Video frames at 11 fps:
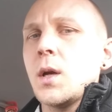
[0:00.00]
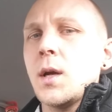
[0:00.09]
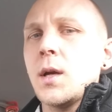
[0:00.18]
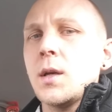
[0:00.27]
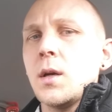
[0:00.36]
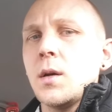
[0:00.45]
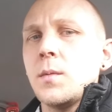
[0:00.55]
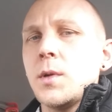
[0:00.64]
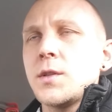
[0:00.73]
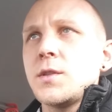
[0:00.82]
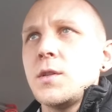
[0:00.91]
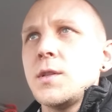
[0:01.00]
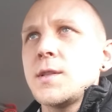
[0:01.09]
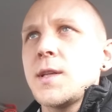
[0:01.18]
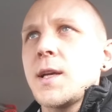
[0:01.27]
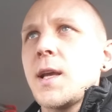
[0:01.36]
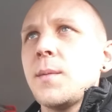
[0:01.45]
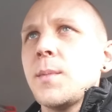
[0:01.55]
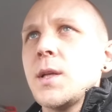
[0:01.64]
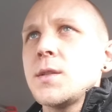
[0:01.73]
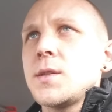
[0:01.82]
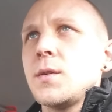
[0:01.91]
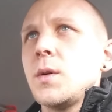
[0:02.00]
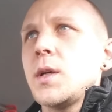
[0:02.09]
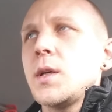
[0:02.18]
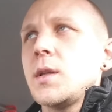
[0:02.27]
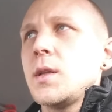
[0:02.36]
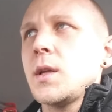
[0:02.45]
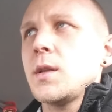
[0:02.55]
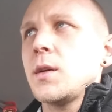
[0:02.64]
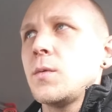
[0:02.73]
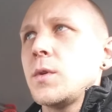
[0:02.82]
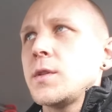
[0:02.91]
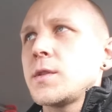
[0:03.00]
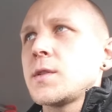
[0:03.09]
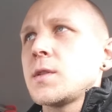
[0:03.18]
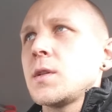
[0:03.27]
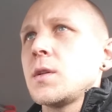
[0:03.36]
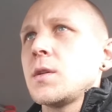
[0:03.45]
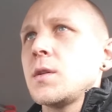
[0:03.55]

and um, as soon as they came into it then there was